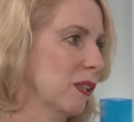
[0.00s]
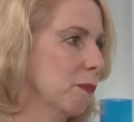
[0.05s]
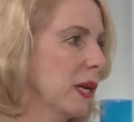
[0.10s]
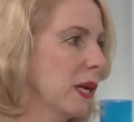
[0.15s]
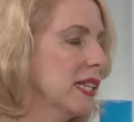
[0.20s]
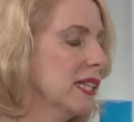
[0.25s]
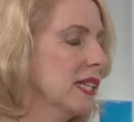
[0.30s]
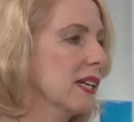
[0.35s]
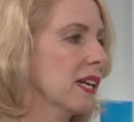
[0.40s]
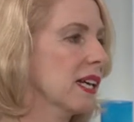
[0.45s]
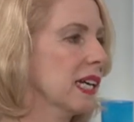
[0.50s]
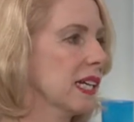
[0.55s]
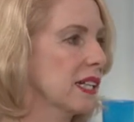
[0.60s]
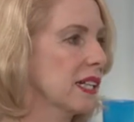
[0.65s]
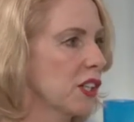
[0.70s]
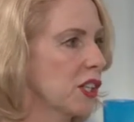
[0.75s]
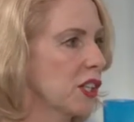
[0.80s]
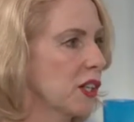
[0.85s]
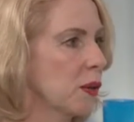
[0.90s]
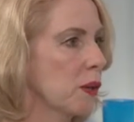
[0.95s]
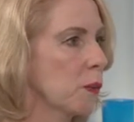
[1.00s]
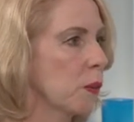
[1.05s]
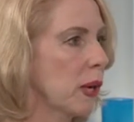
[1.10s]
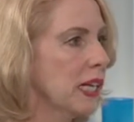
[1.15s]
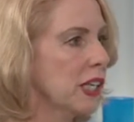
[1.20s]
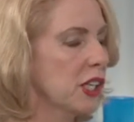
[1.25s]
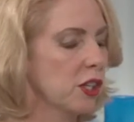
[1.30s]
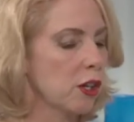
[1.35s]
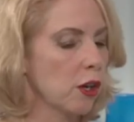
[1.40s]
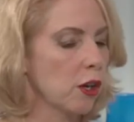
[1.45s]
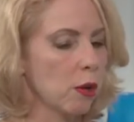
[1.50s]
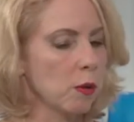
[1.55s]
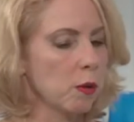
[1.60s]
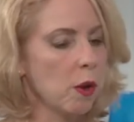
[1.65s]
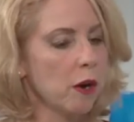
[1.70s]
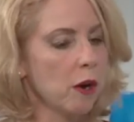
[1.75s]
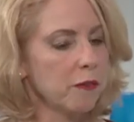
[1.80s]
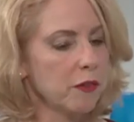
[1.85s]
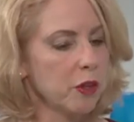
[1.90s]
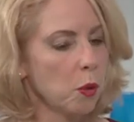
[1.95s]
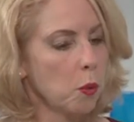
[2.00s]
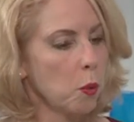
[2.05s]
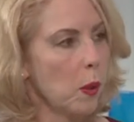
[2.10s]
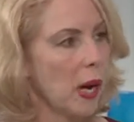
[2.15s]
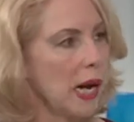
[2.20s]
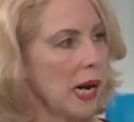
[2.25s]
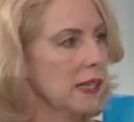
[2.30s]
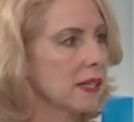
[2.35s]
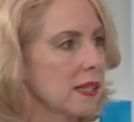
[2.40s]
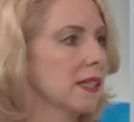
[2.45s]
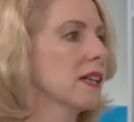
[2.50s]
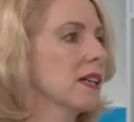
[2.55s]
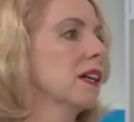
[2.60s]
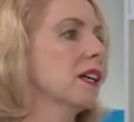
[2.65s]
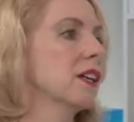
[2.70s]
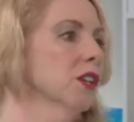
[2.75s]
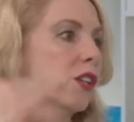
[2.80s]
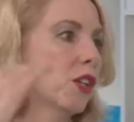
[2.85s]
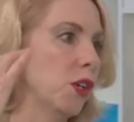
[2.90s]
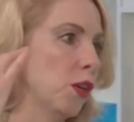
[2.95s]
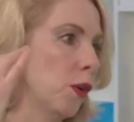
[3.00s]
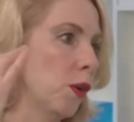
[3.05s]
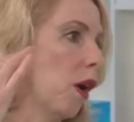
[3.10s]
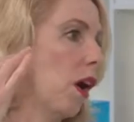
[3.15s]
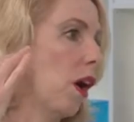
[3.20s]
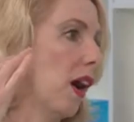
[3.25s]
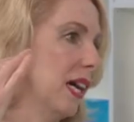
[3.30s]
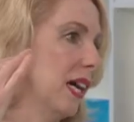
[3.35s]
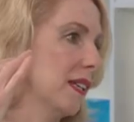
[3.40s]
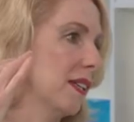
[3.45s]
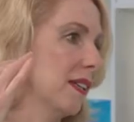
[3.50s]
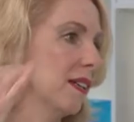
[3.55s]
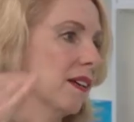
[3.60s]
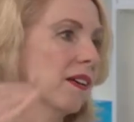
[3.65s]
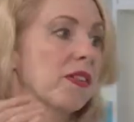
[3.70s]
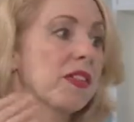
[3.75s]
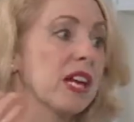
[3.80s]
Basically, it's the ratio of your weight to your height.